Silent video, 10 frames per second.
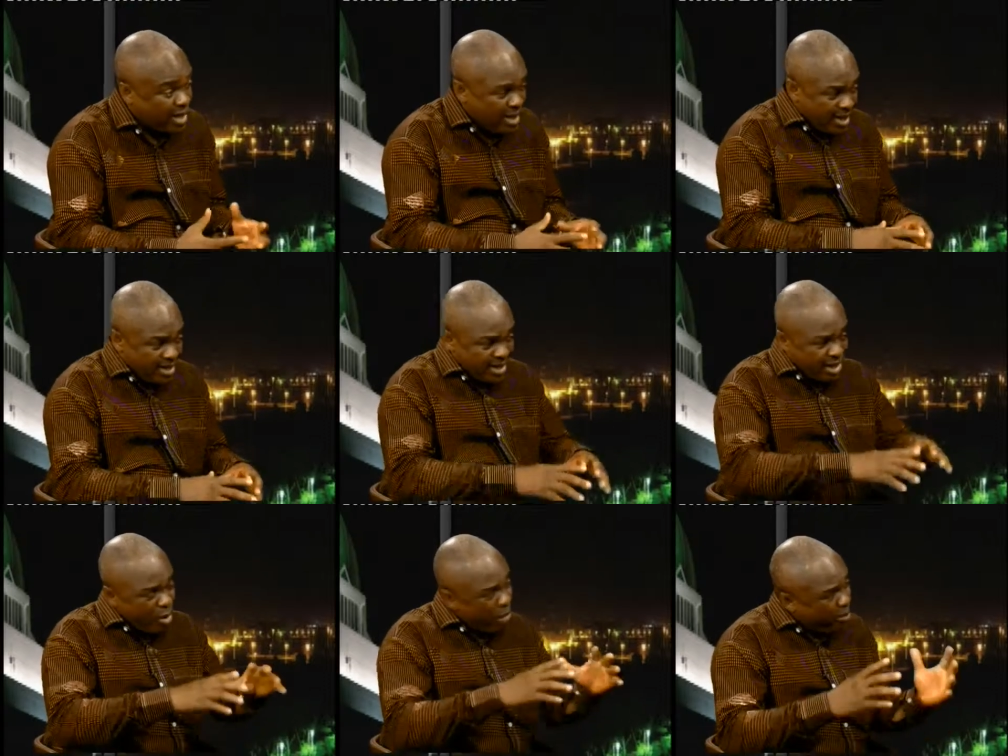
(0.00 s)
is it
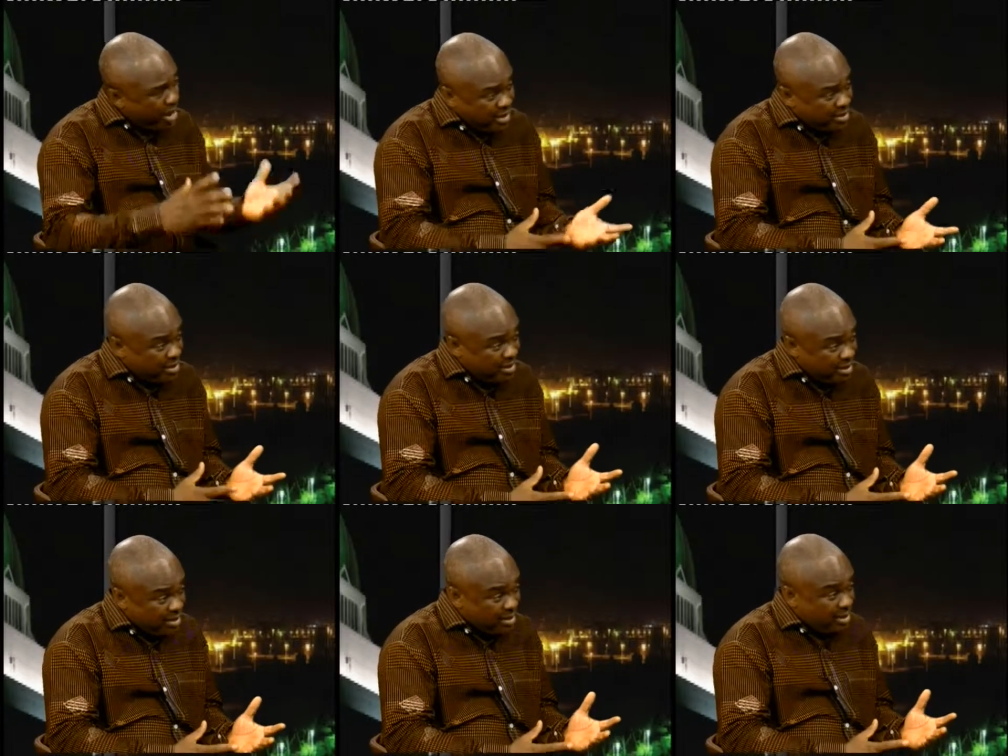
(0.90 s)

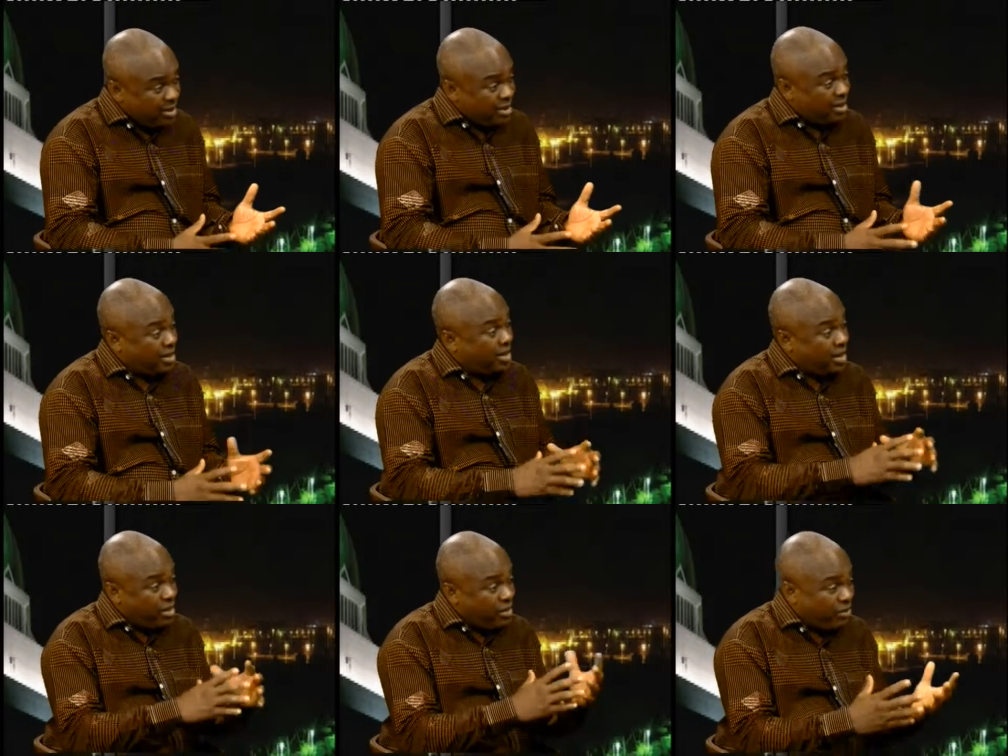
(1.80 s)
encompasses a
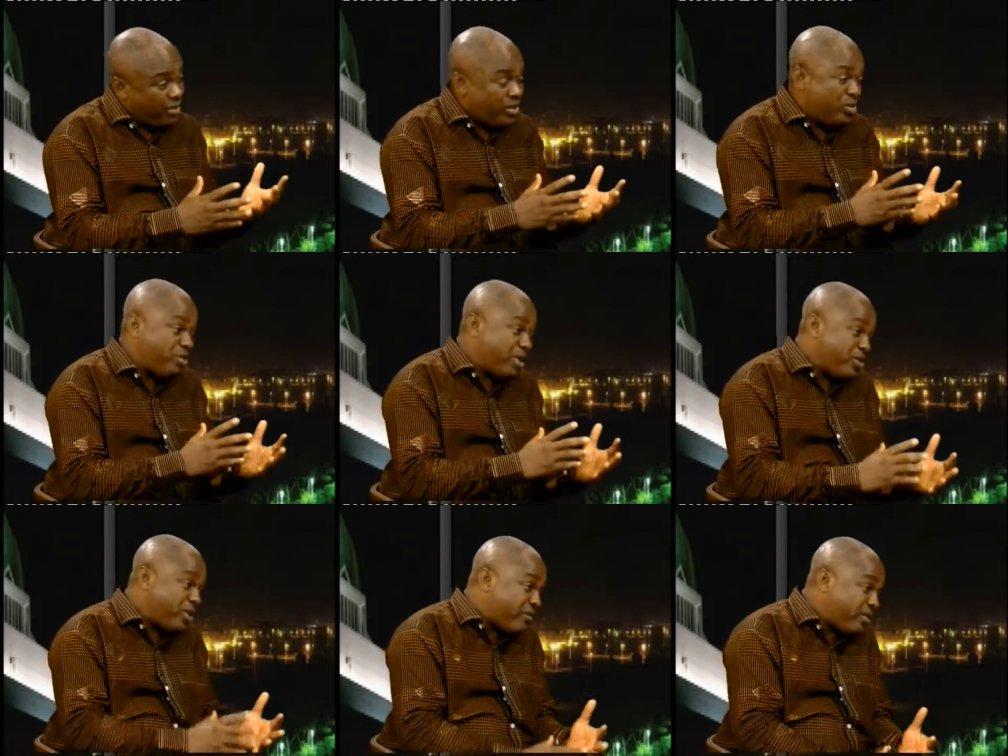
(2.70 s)
lot of things human
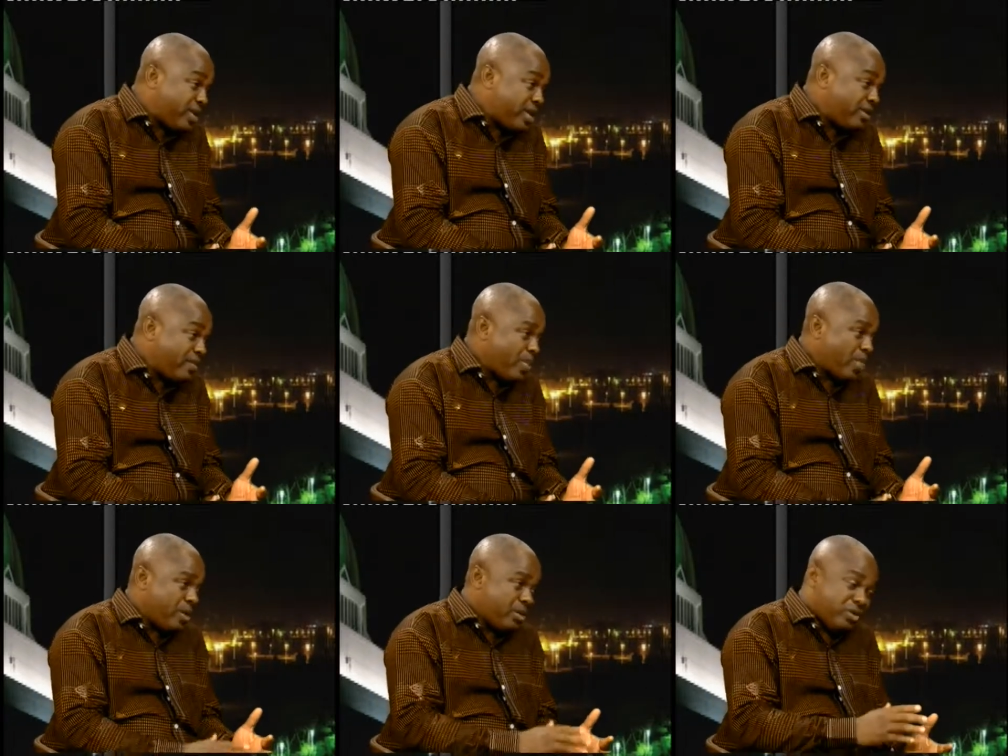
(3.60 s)
trafficking,
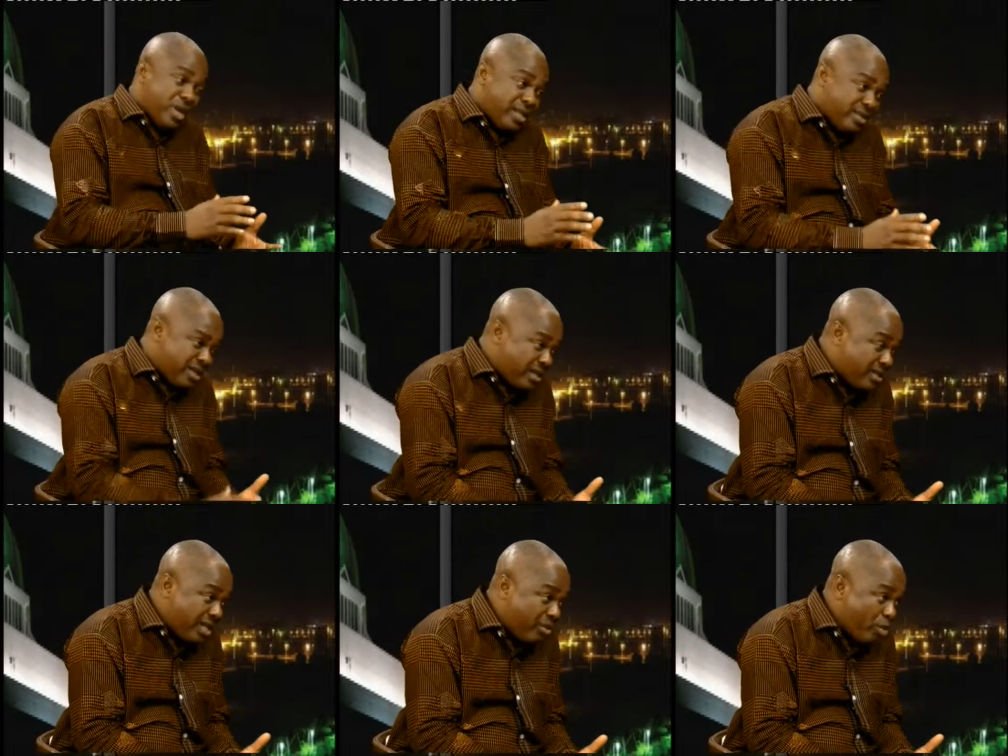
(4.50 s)
child
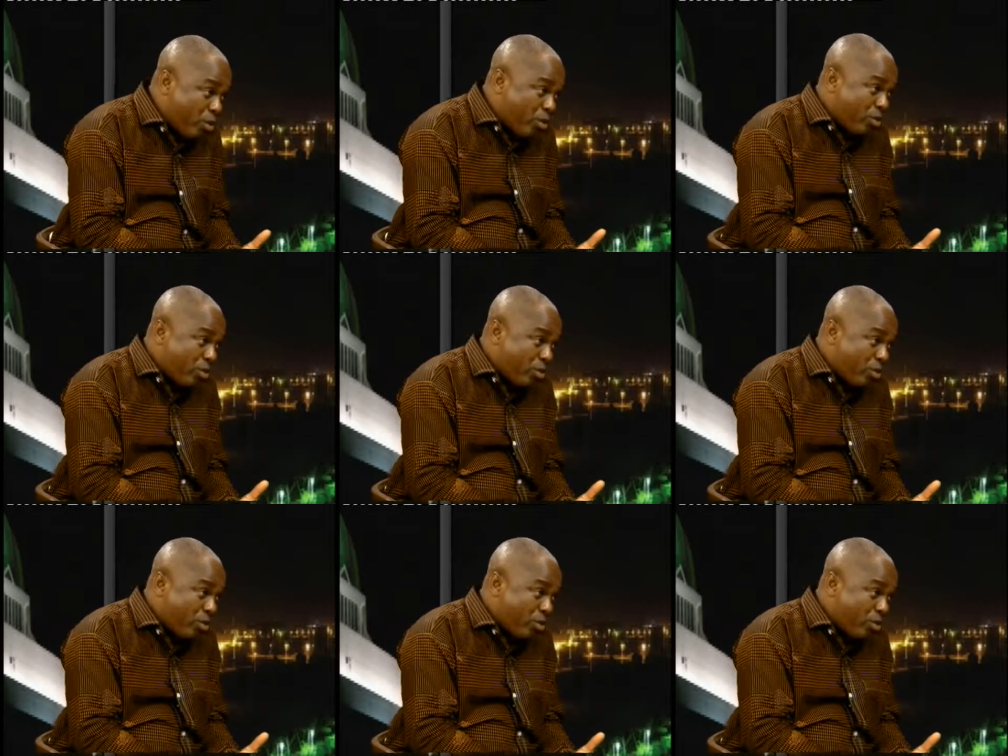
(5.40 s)
sex labor,